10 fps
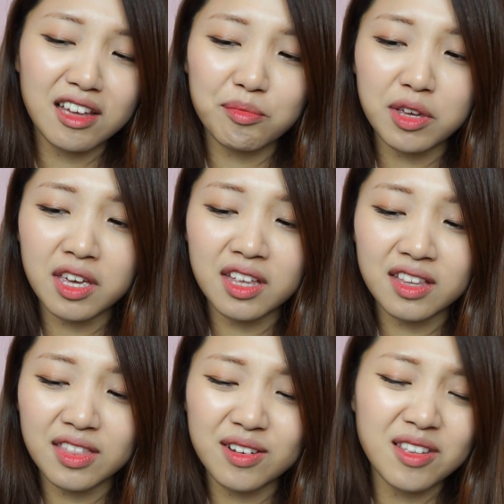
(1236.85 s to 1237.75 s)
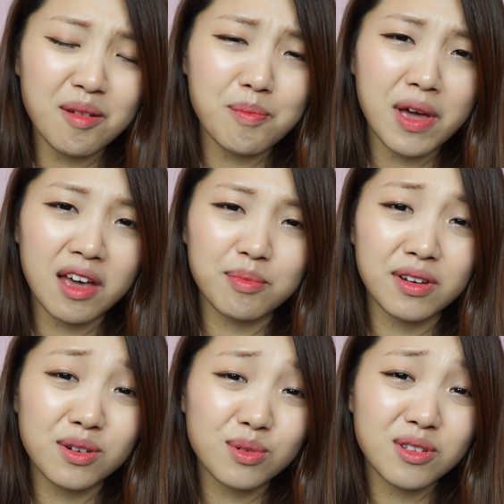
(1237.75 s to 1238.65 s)
mean, they're not bad, but
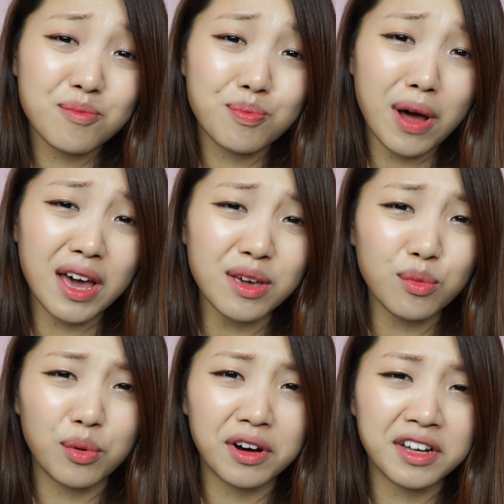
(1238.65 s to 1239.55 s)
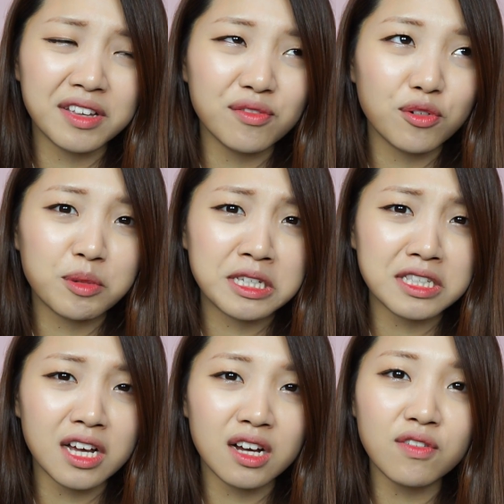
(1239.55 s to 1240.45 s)
I don't want to buy one for
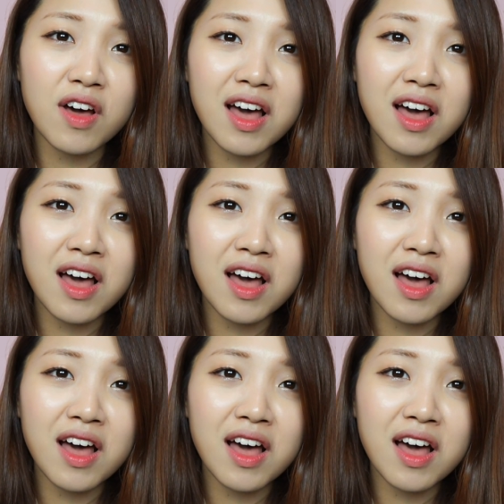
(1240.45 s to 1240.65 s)
myself.